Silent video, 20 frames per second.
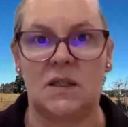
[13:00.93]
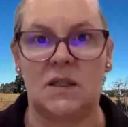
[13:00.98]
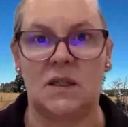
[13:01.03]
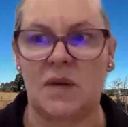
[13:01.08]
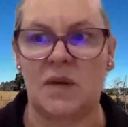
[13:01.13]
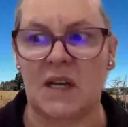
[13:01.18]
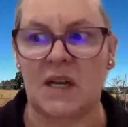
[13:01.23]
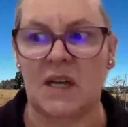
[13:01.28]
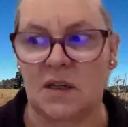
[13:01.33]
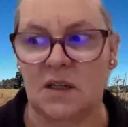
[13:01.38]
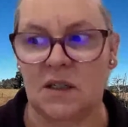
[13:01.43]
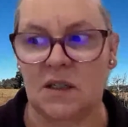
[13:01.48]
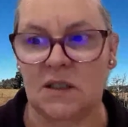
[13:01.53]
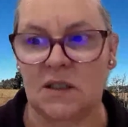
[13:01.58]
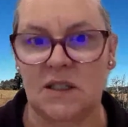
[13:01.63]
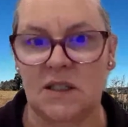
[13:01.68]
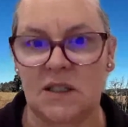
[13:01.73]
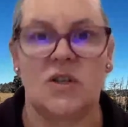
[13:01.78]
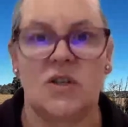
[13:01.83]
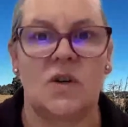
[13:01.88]
oh my God,
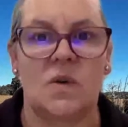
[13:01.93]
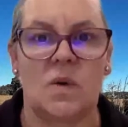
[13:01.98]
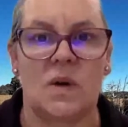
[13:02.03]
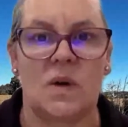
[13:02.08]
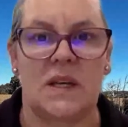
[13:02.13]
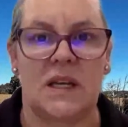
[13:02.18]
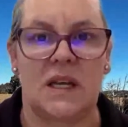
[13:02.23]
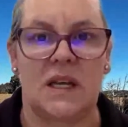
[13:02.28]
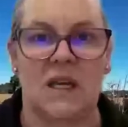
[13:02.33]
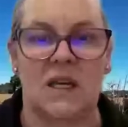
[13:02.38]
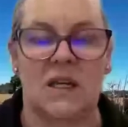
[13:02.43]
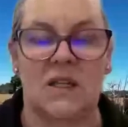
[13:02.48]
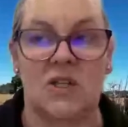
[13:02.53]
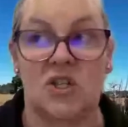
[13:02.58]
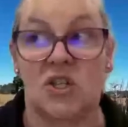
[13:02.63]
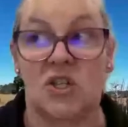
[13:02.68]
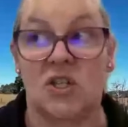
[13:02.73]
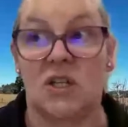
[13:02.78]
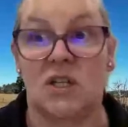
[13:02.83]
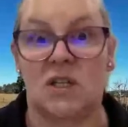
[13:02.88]
there's a new queen here.
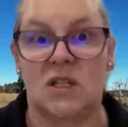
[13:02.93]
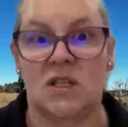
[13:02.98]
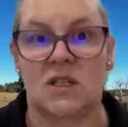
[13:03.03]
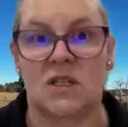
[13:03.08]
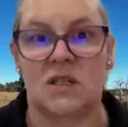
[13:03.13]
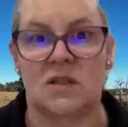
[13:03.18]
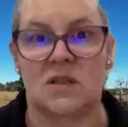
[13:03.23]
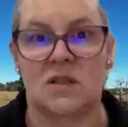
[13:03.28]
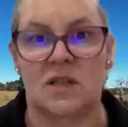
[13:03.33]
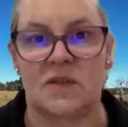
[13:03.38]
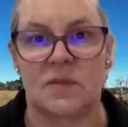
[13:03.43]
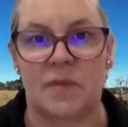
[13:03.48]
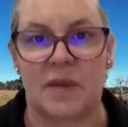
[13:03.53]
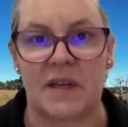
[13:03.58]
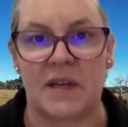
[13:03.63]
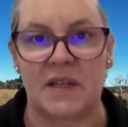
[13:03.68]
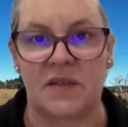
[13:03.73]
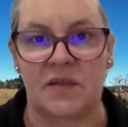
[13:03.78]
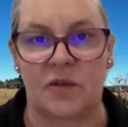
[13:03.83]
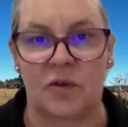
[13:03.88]
Shit, there's not enough space for